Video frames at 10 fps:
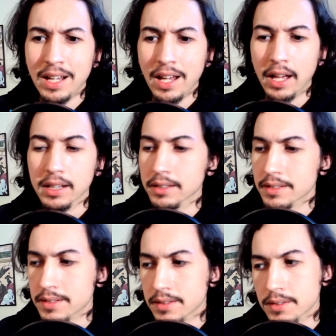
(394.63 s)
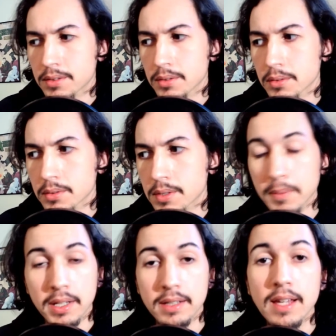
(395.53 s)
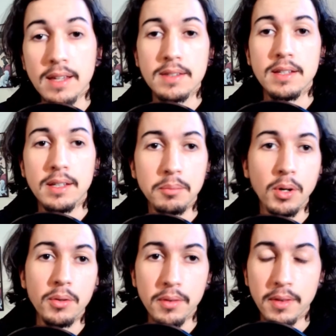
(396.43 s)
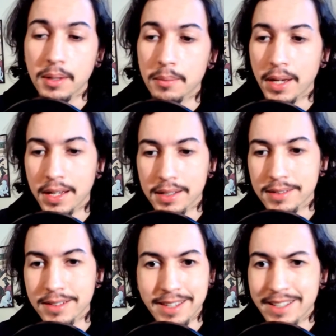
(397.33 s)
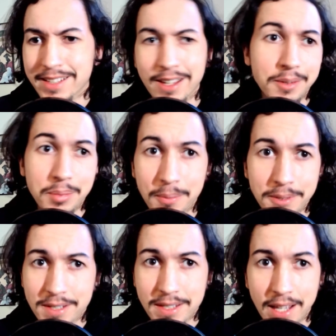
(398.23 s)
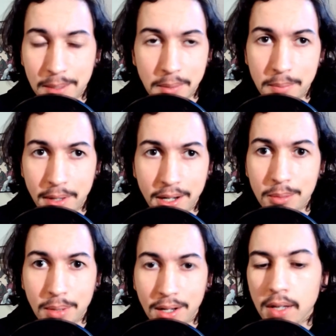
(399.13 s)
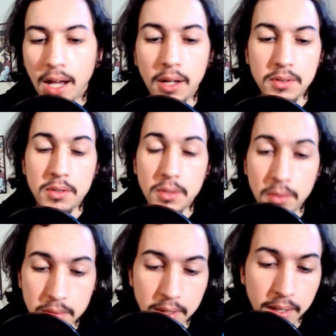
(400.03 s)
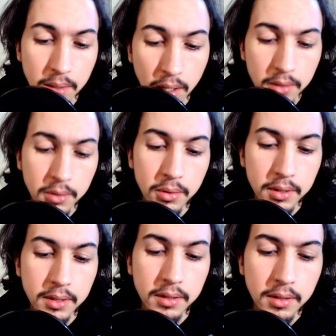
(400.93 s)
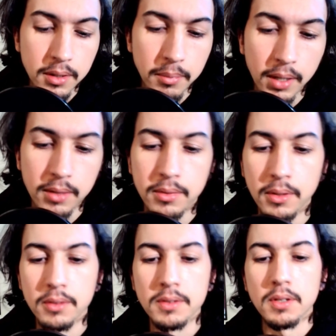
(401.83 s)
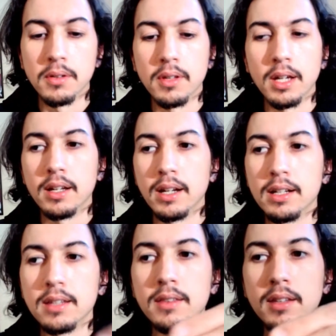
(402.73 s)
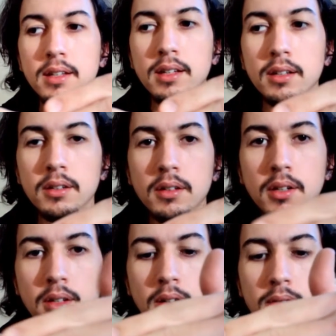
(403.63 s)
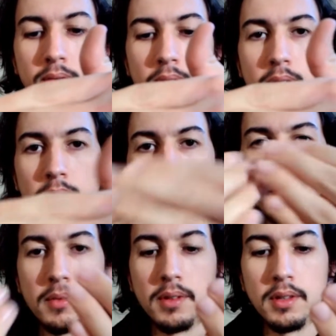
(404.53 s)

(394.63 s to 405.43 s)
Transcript: I listened to somebody testing both of them and they sounded pretty much the same on my AirPods. I also chose a cardioid microphone so that anything from